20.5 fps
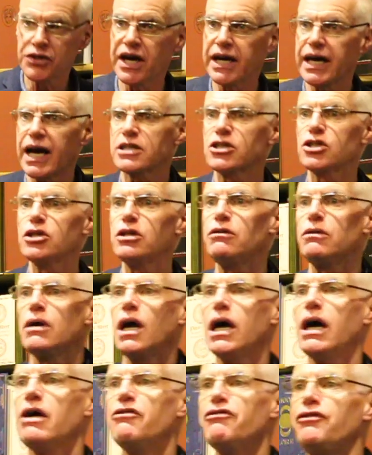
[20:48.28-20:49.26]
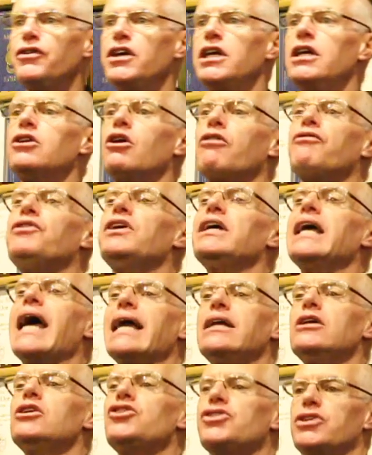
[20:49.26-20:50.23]
they actually feed off the
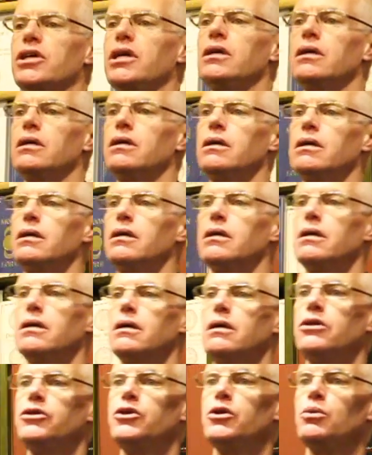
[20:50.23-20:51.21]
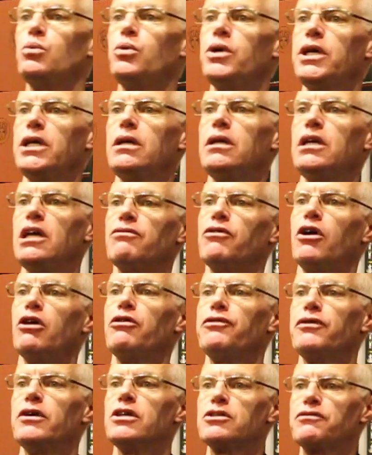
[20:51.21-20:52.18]
energy that we give
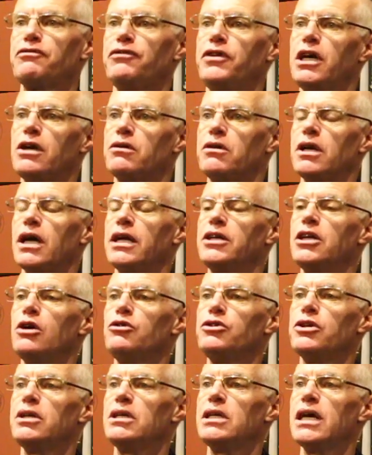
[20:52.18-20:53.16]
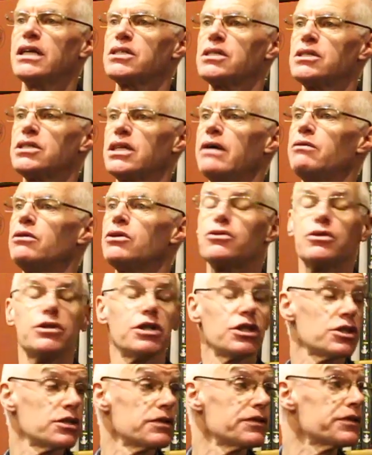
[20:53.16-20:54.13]
off as fear. And I know that in esoteric
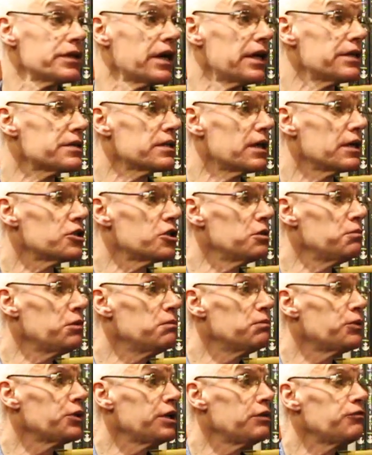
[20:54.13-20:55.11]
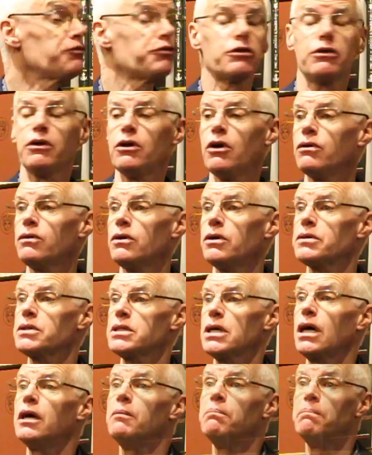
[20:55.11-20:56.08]
traditions that's actually been believed for a long, long
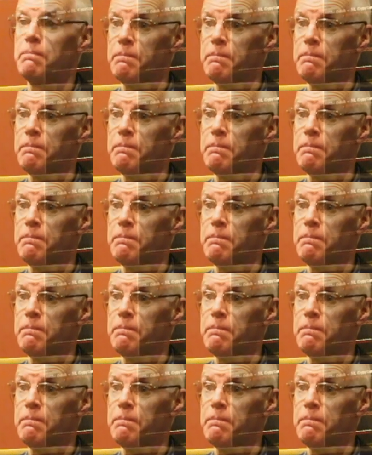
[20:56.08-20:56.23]
time.